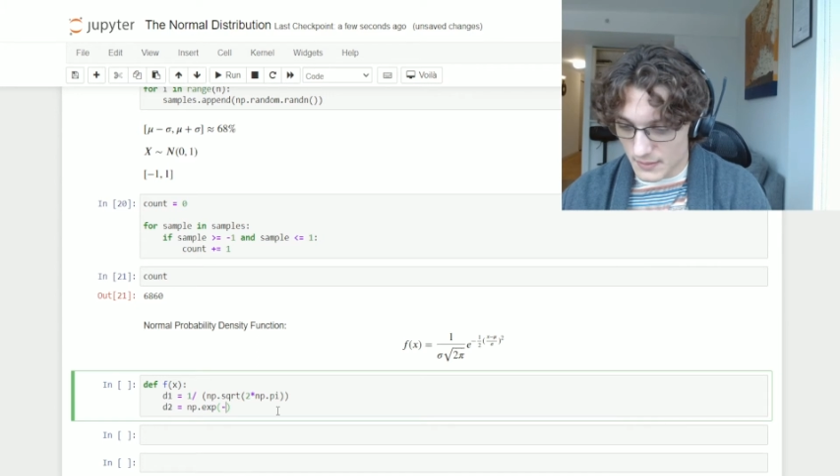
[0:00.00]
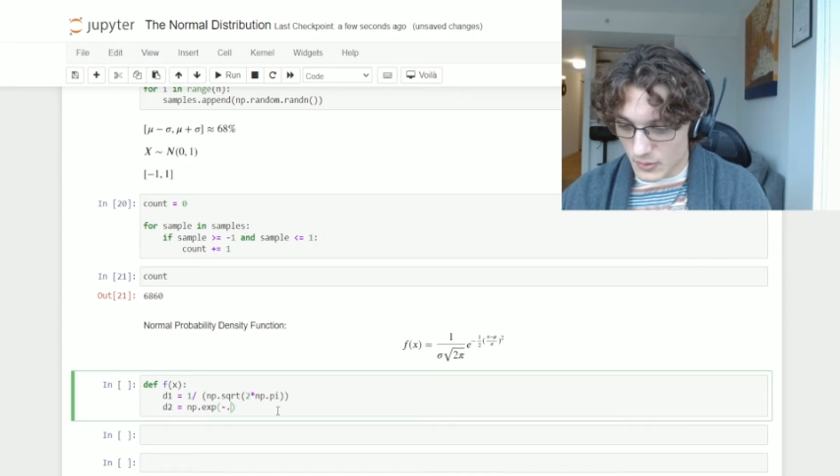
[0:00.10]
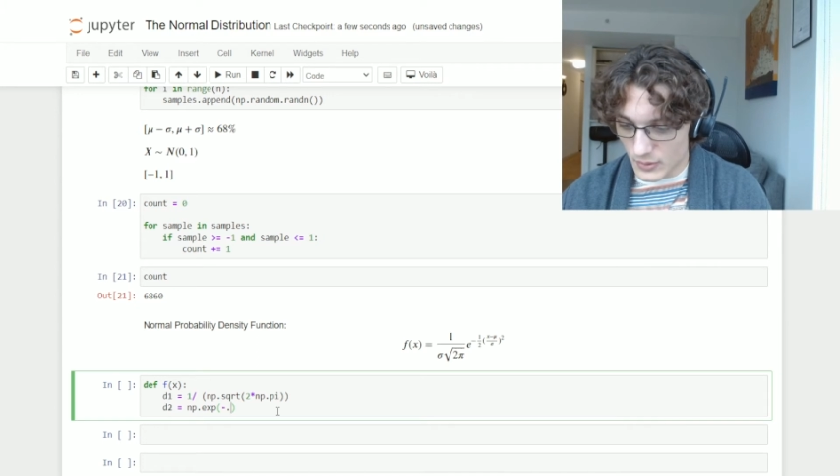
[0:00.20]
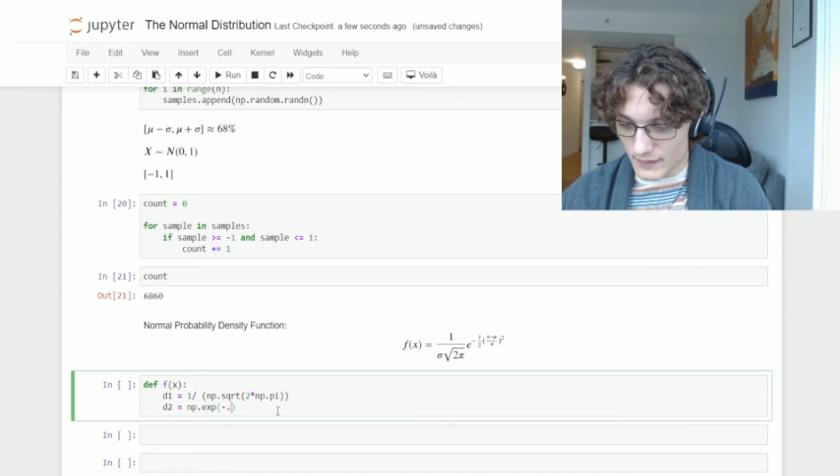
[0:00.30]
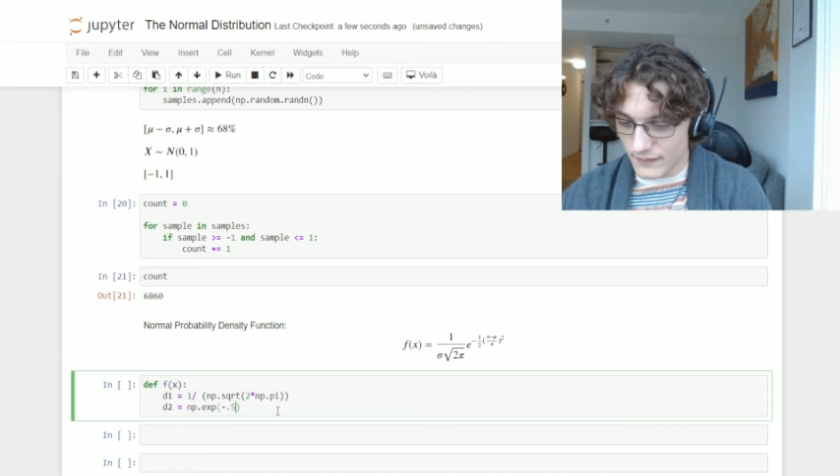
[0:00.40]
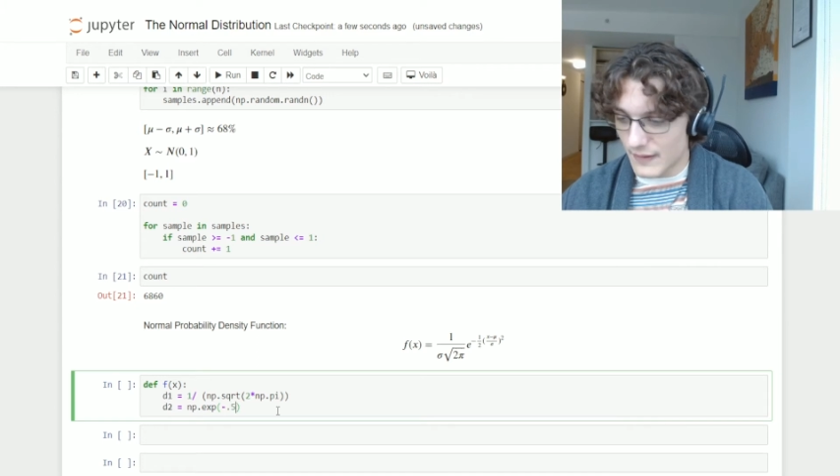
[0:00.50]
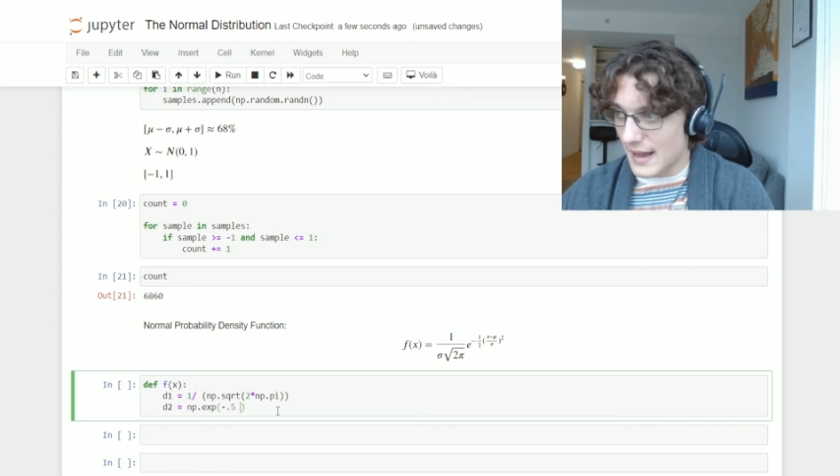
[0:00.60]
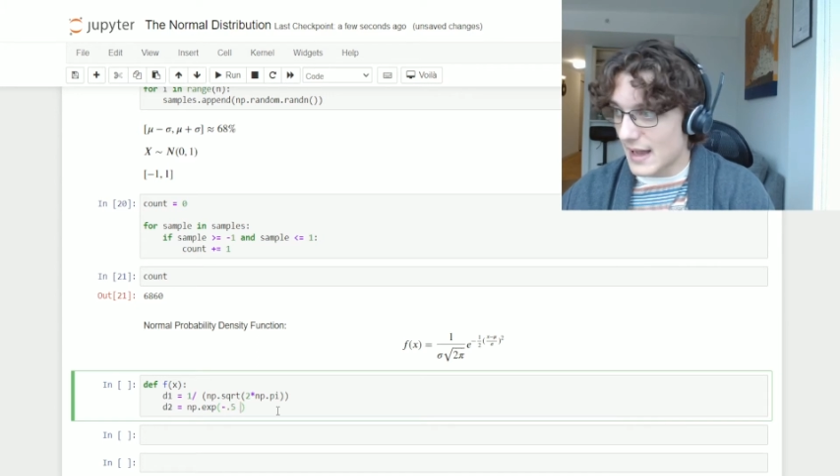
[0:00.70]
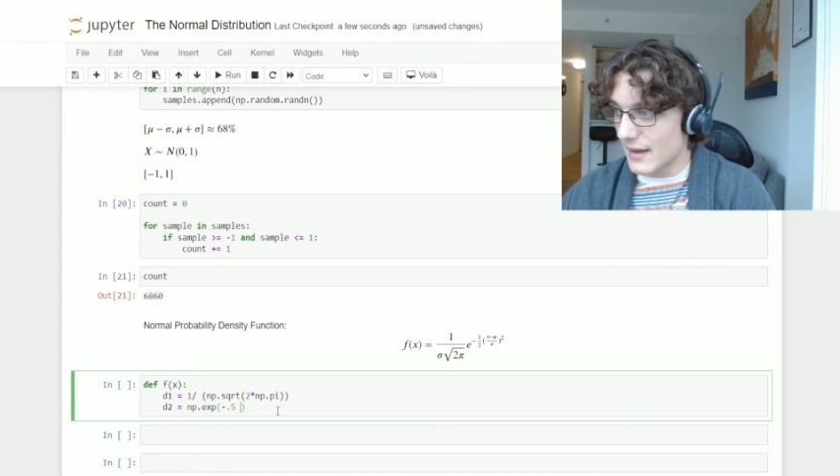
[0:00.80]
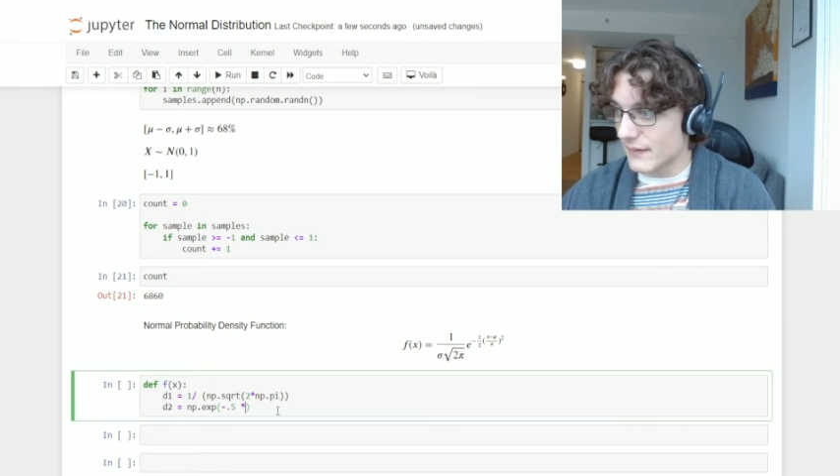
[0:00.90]

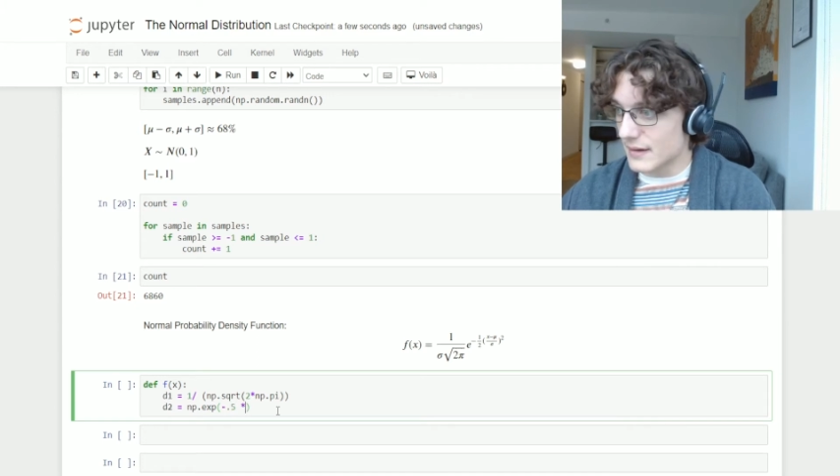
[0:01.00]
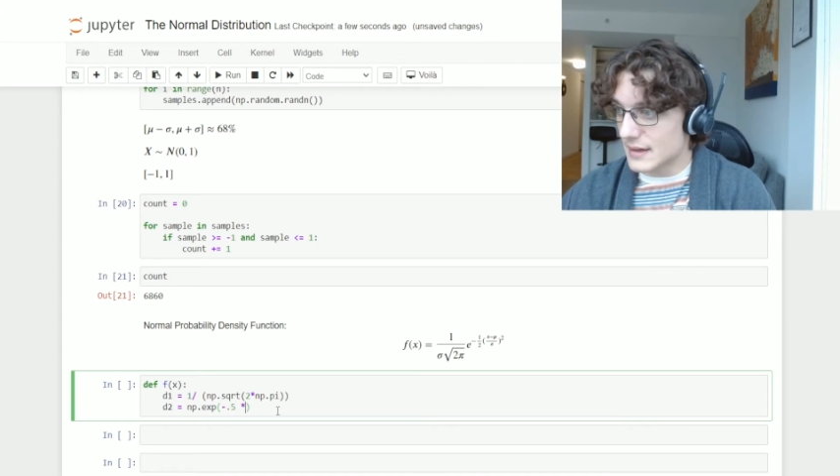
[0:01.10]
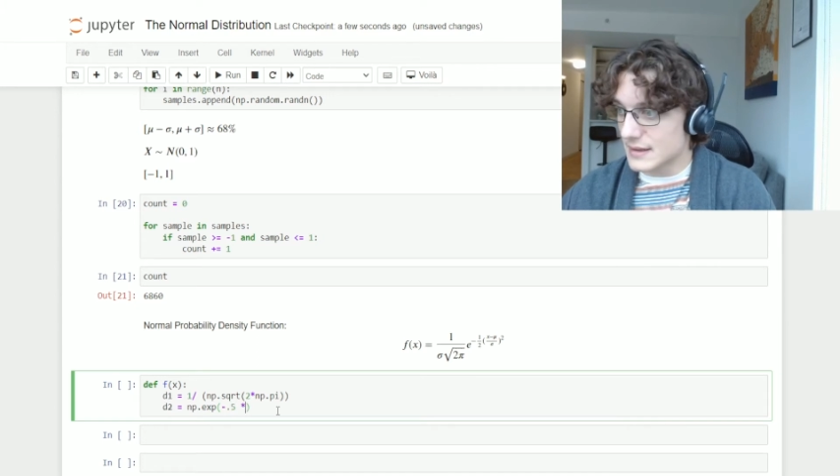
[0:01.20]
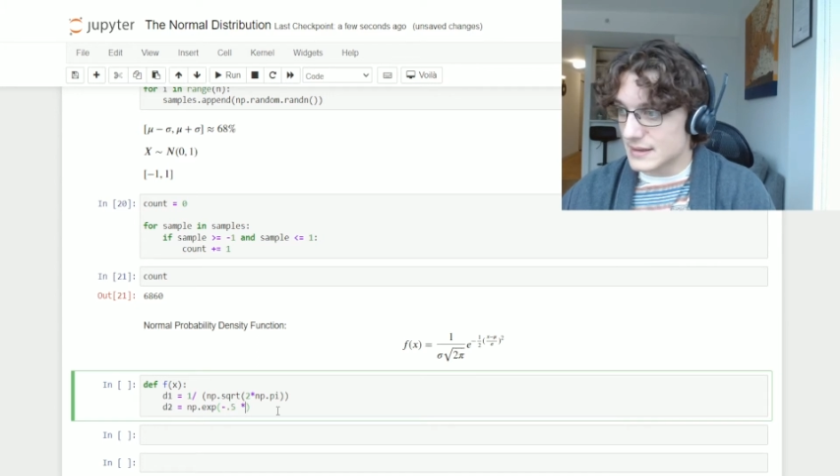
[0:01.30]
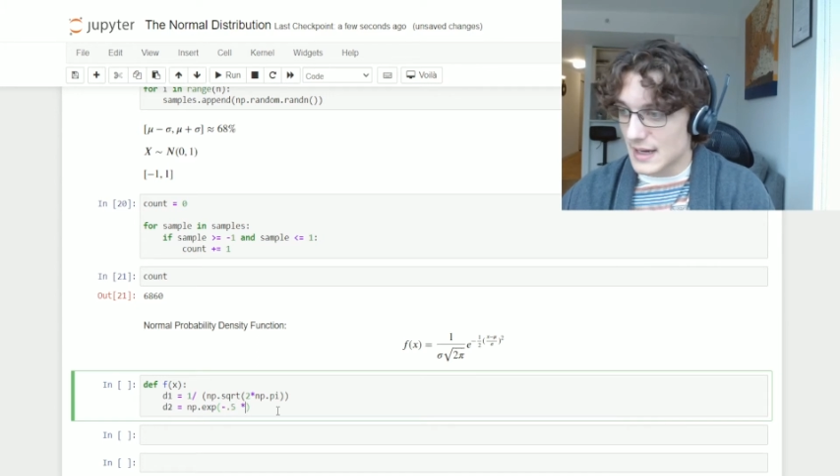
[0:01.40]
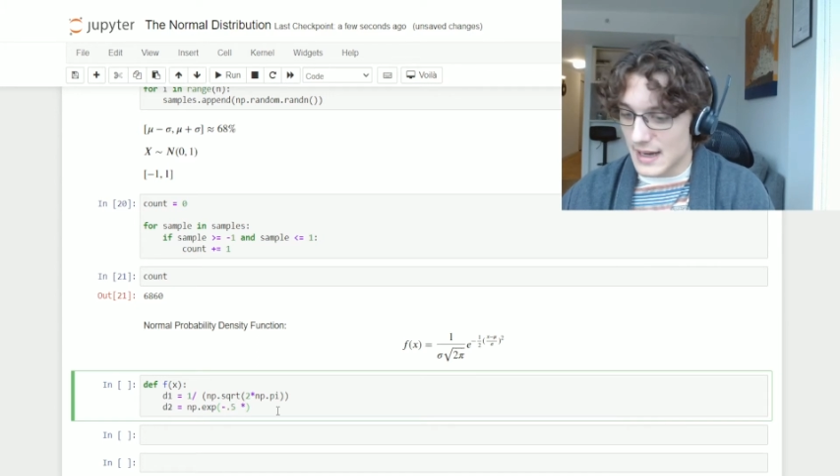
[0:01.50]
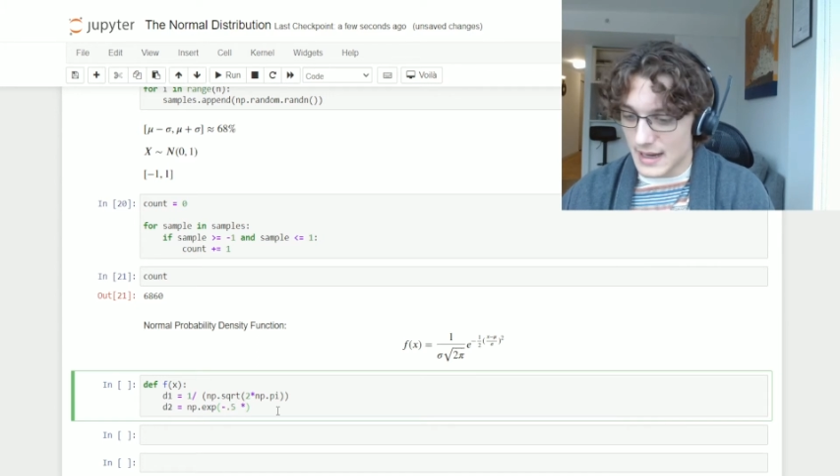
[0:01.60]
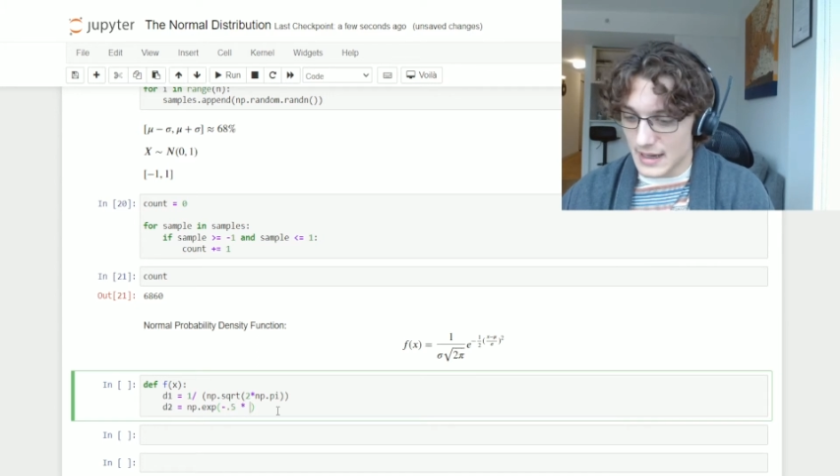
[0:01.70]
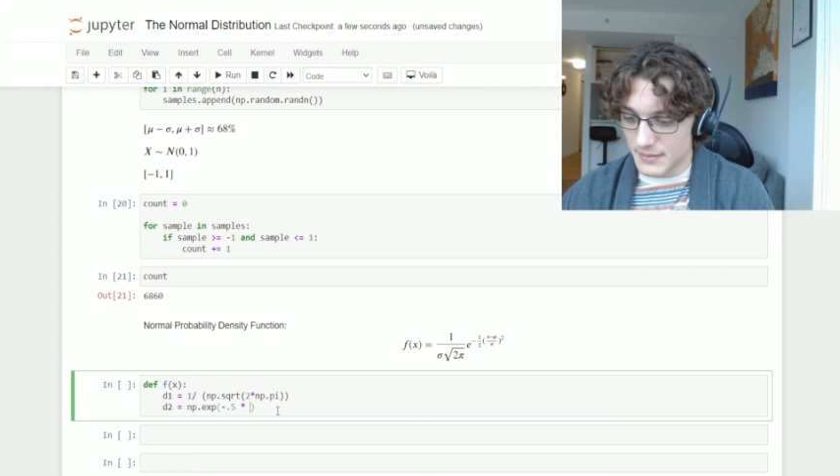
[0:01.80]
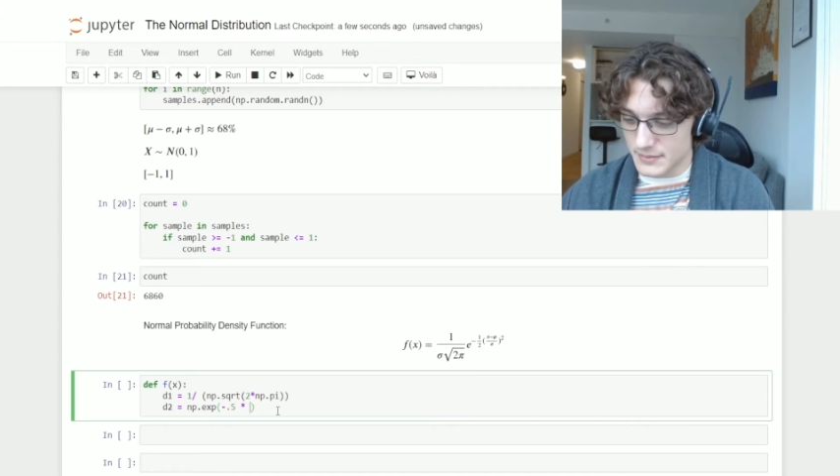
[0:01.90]
0.5
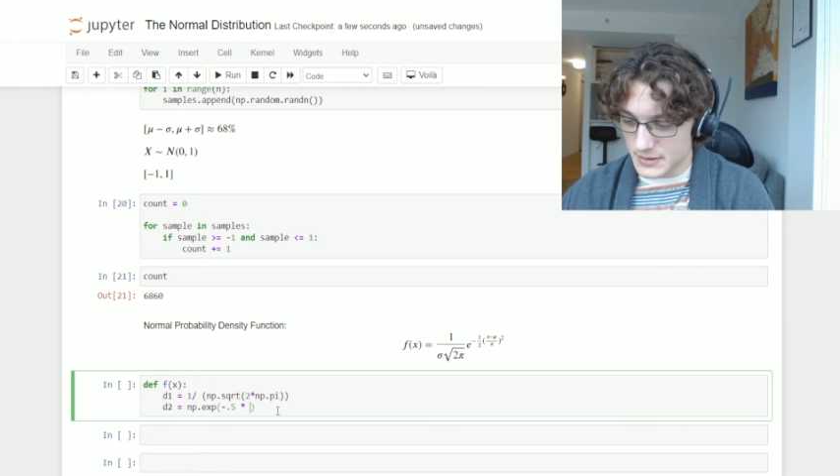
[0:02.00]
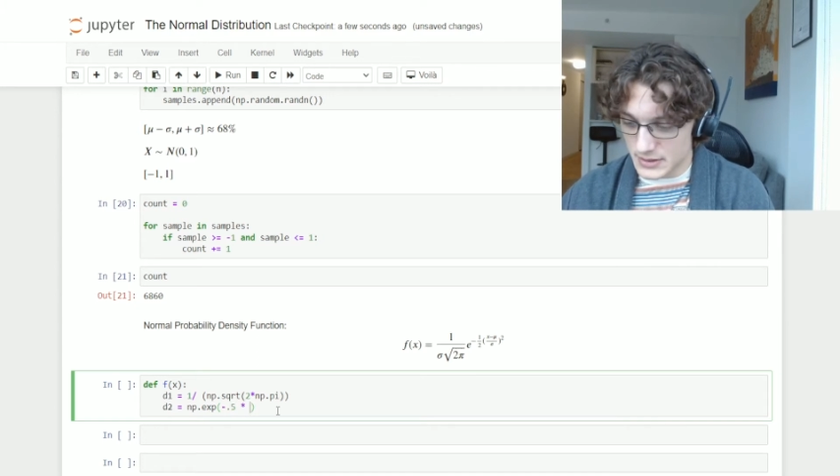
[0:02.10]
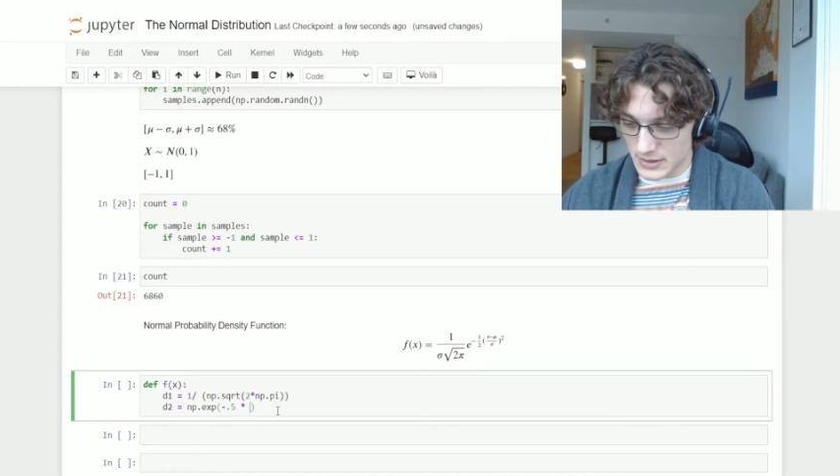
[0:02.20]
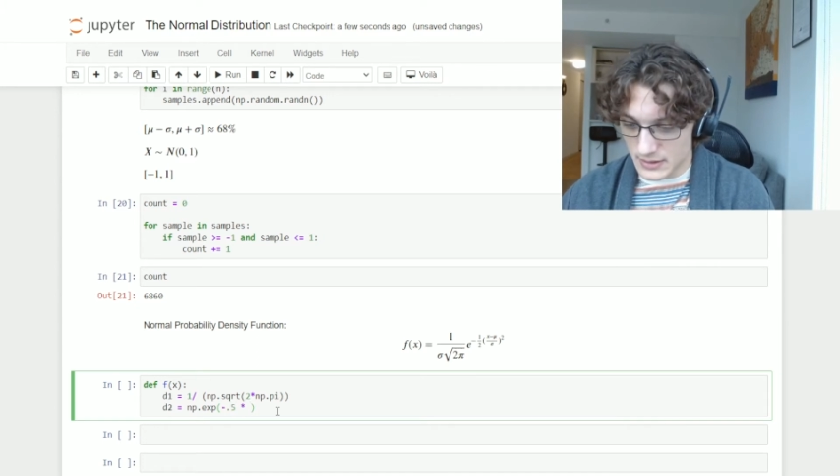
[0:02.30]
times